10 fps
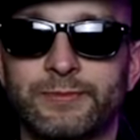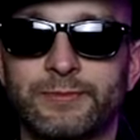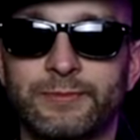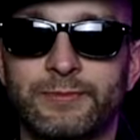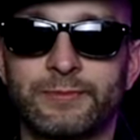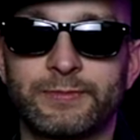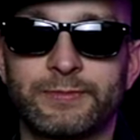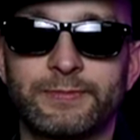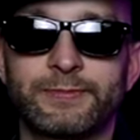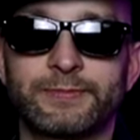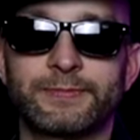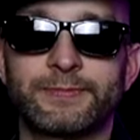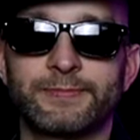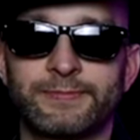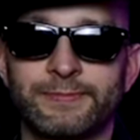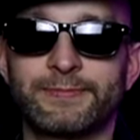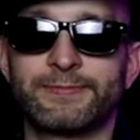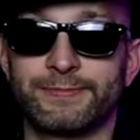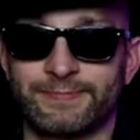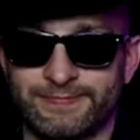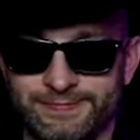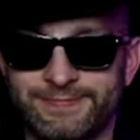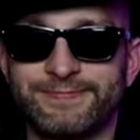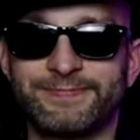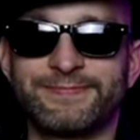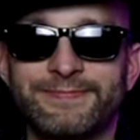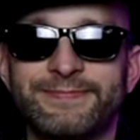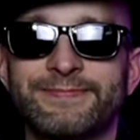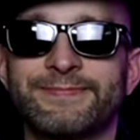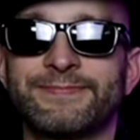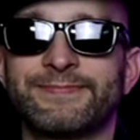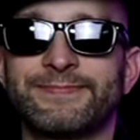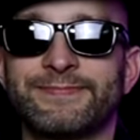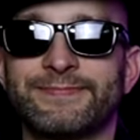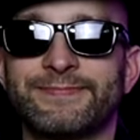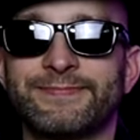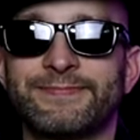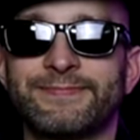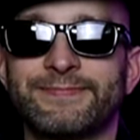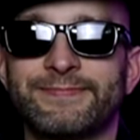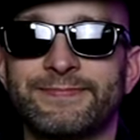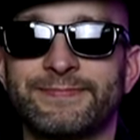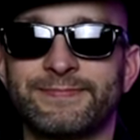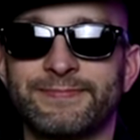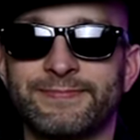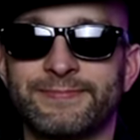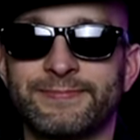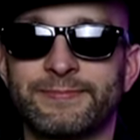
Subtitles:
No words are spoken by the person on screen.